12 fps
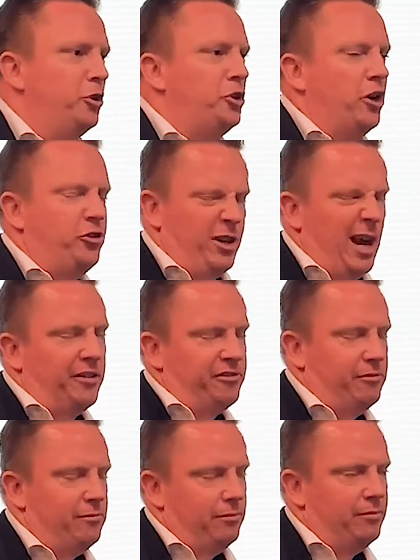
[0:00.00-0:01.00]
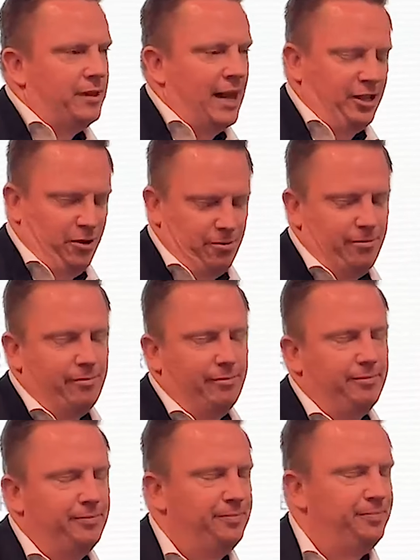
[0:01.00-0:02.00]
Appreciate you guys. Congratulations. Thank you. On
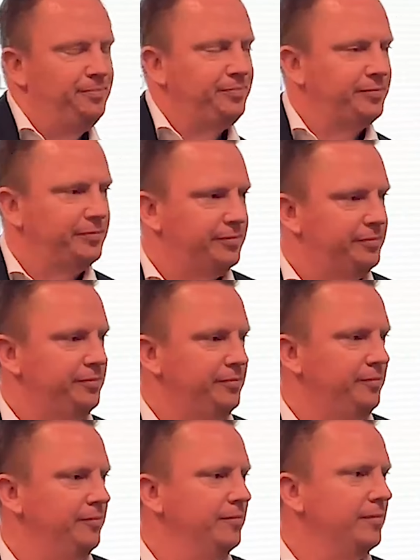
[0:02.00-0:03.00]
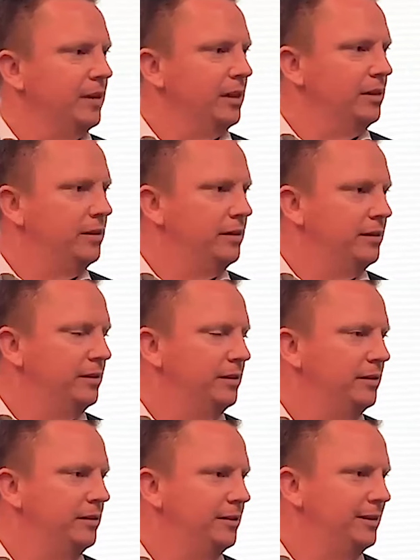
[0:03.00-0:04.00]
25 years. You don't
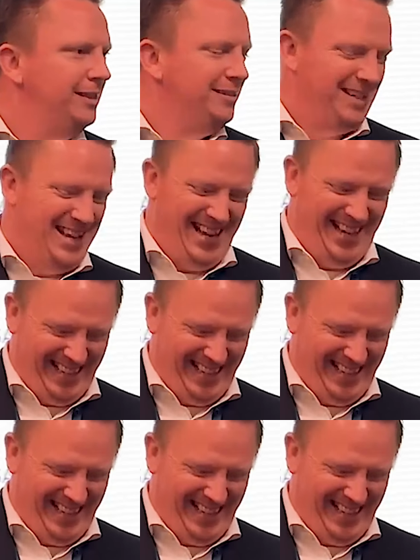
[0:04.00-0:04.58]
look a year older than